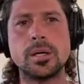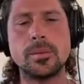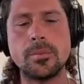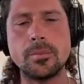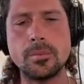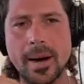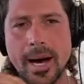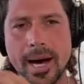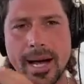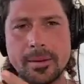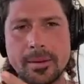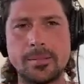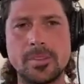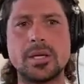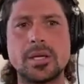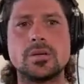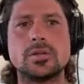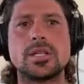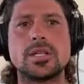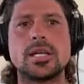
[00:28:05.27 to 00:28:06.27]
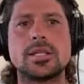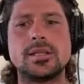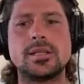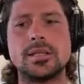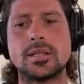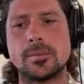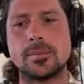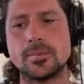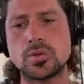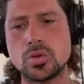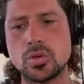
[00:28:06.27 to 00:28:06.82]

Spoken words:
balming on that hiccup.